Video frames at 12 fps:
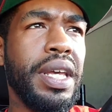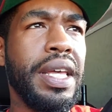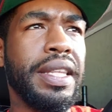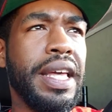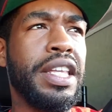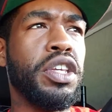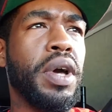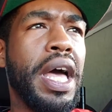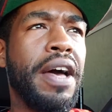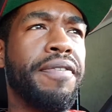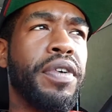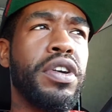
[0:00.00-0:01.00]
And then you
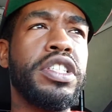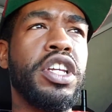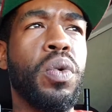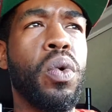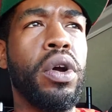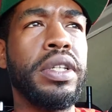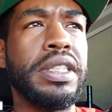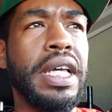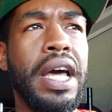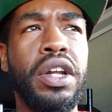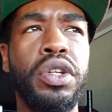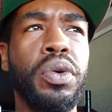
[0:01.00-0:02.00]
have first year warranty.
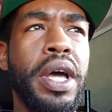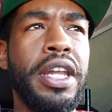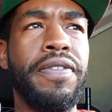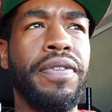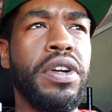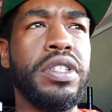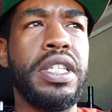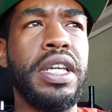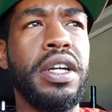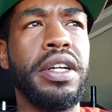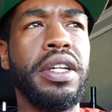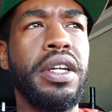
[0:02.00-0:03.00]
I don't do any first
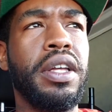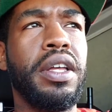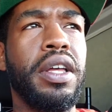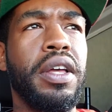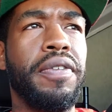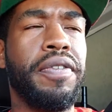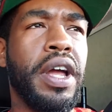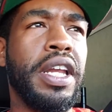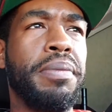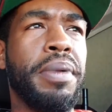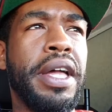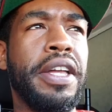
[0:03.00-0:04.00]
year for
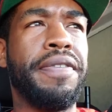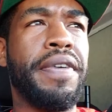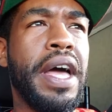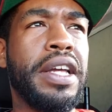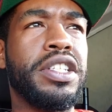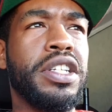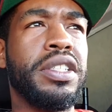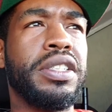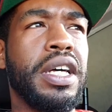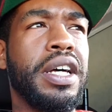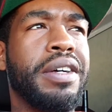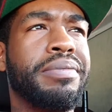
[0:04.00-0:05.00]
any manufacturers.
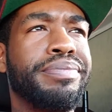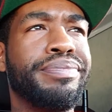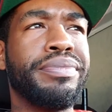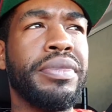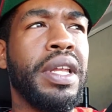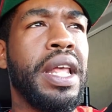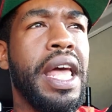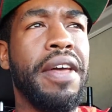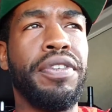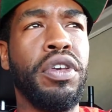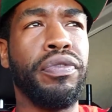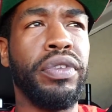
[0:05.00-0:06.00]

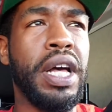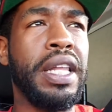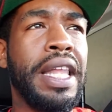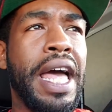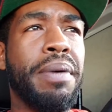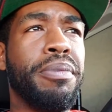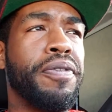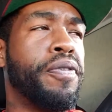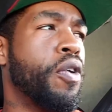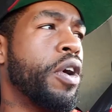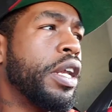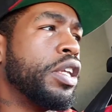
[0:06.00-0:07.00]
If you've done that
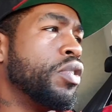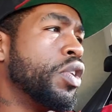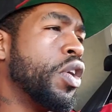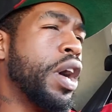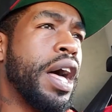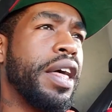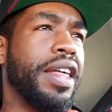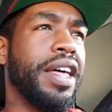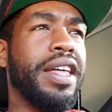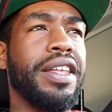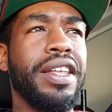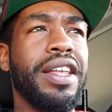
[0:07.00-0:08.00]
before and you know how
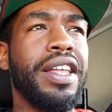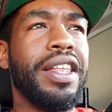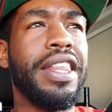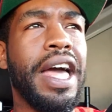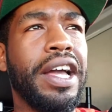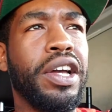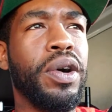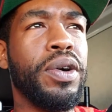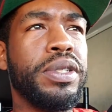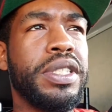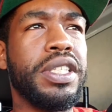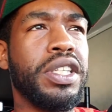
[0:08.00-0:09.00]
that
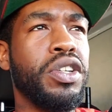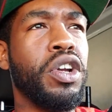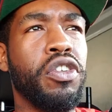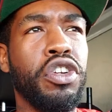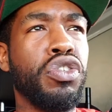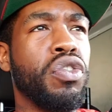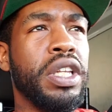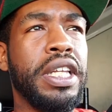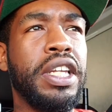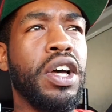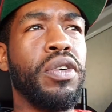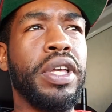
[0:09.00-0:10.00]
goes, you
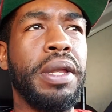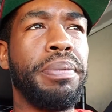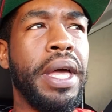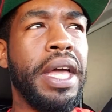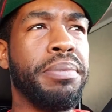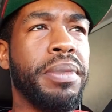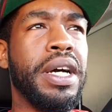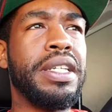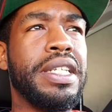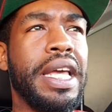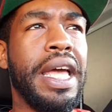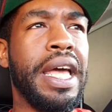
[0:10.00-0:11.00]
really don't get paid
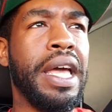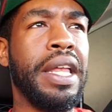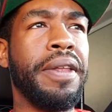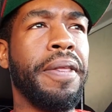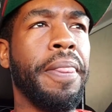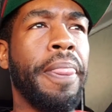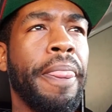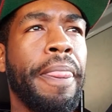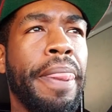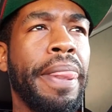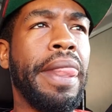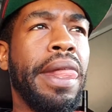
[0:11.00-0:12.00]
much, and
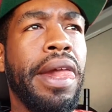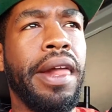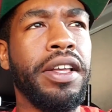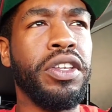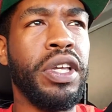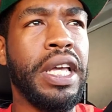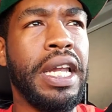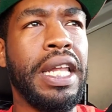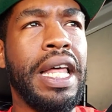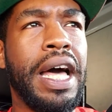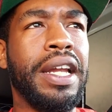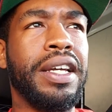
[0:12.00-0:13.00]
you get a
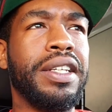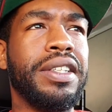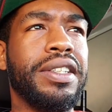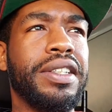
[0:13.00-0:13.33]
lot of,